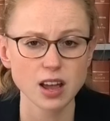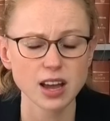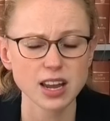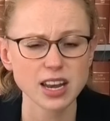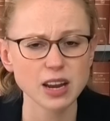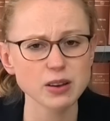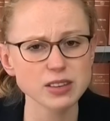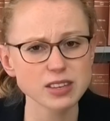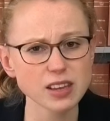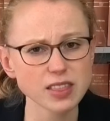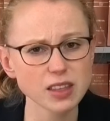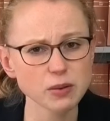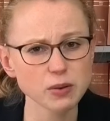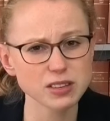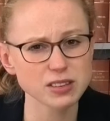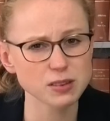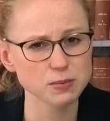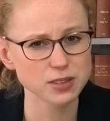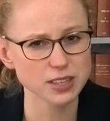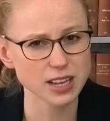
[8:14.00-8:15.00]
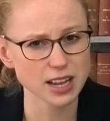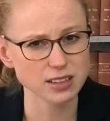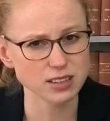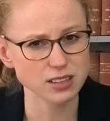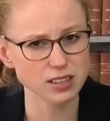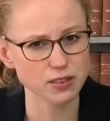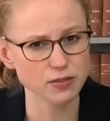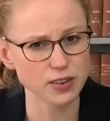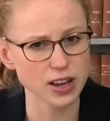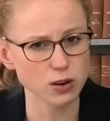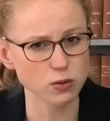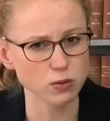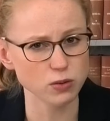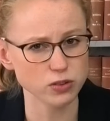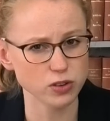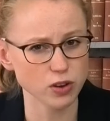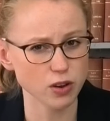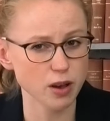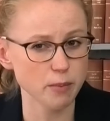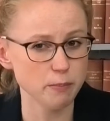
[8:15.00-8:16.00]
Now, I said there were substantive and
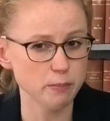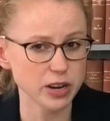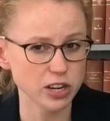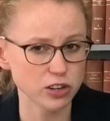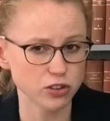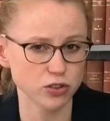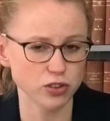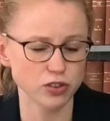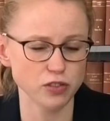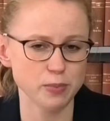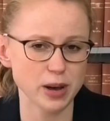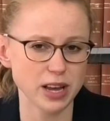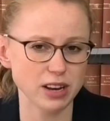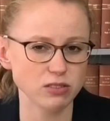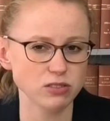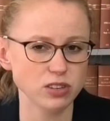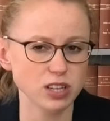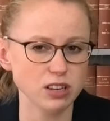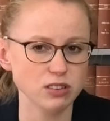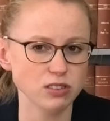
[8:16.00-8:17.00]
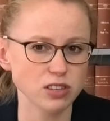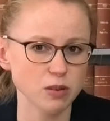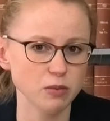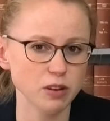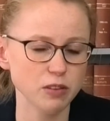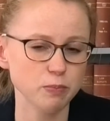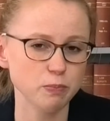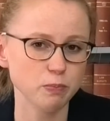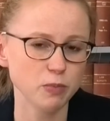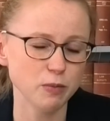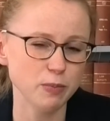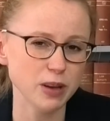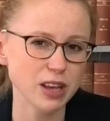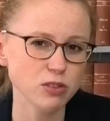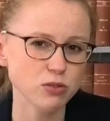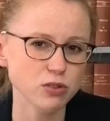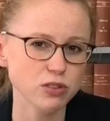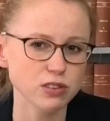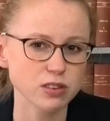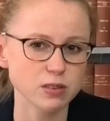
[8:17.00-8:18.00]
also administrative penalties. So we've
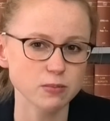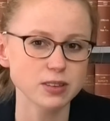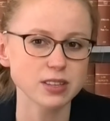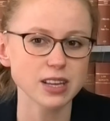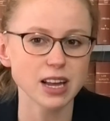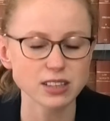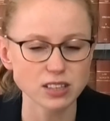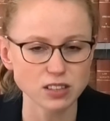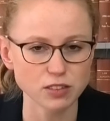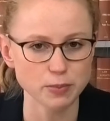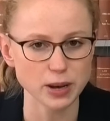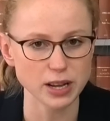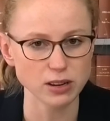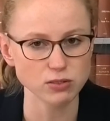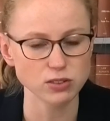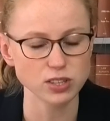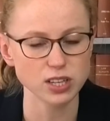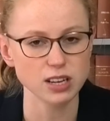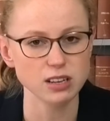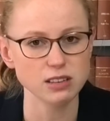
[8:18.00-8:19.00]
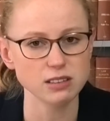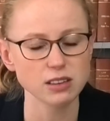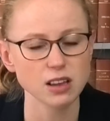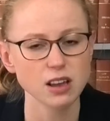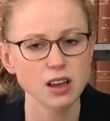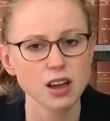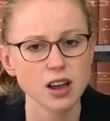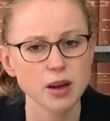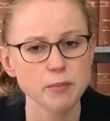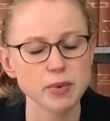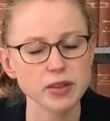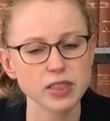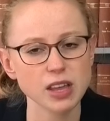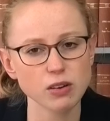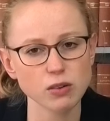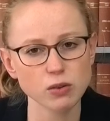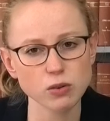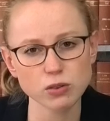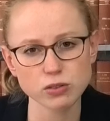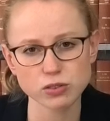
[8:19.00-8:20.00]
been through the substantive penalties, but
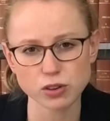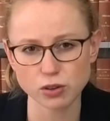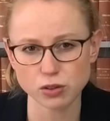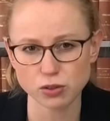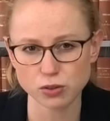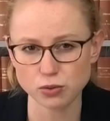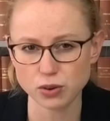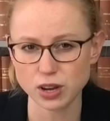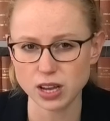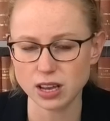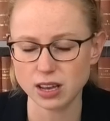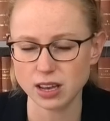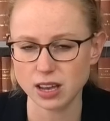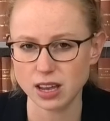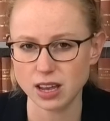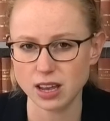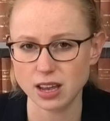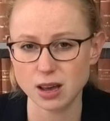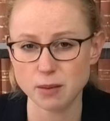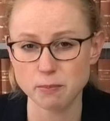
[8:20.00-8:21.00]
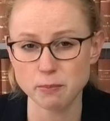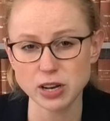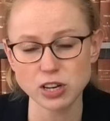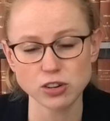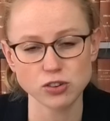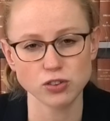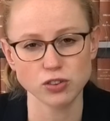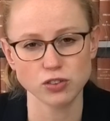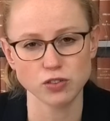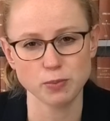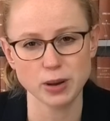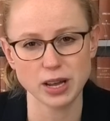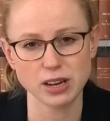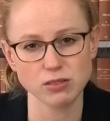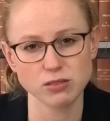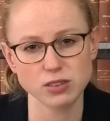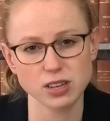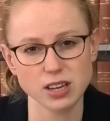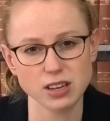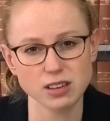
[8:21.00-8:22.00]
there are also 3 key administrative
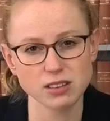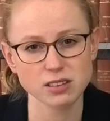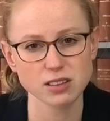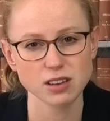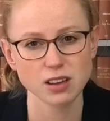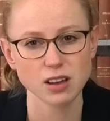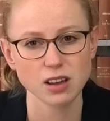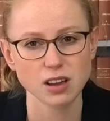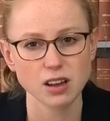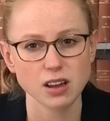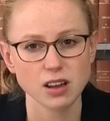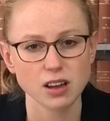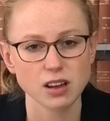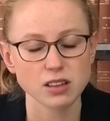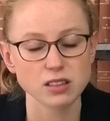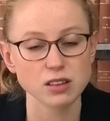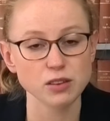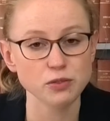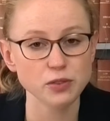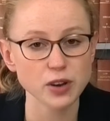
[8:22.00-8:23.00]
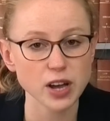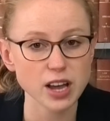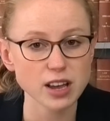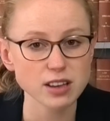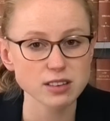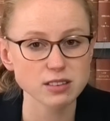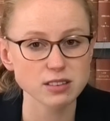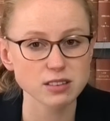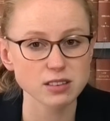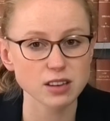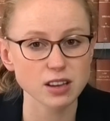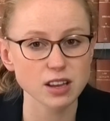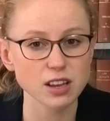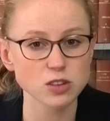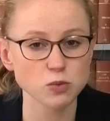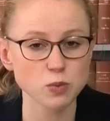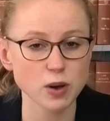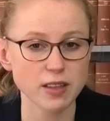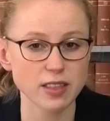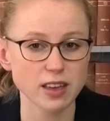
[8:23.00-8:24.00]
penalties. The first
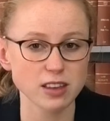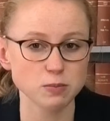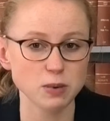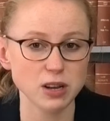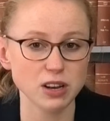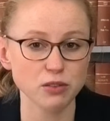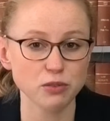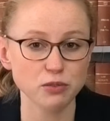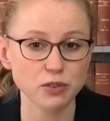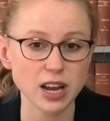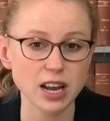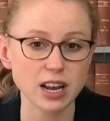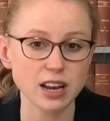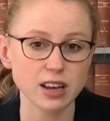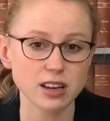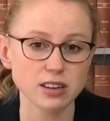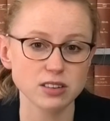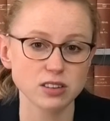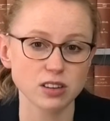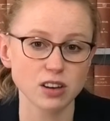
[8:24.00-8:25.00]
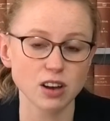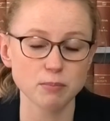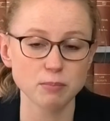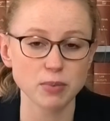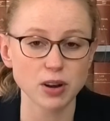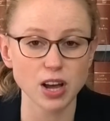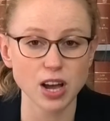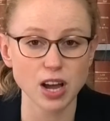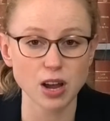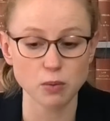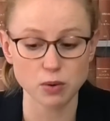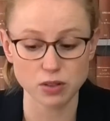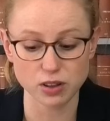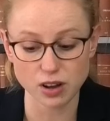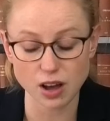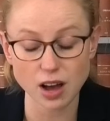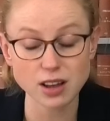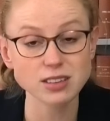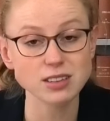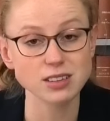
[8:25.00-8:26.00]
is where there's been a failure to comply with
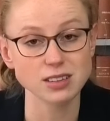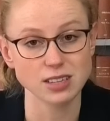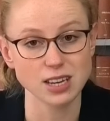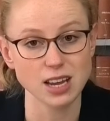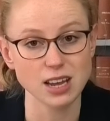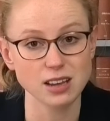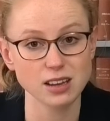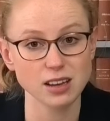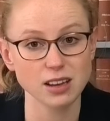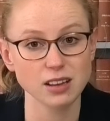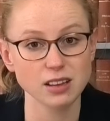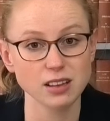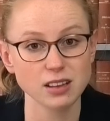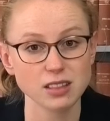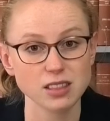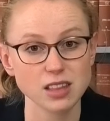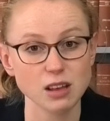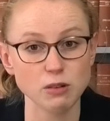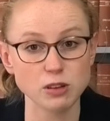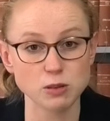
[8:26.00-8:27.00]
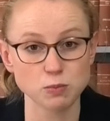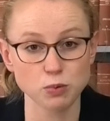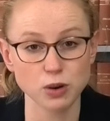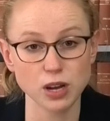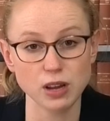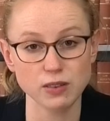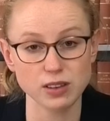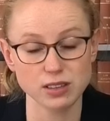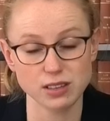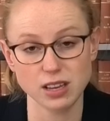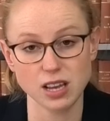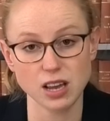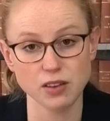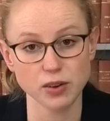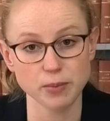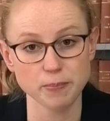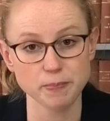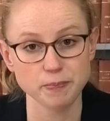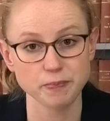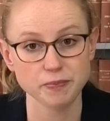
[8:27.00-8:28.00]
an undertaking that was previously
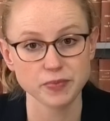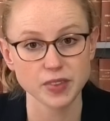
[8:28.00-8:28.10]
given.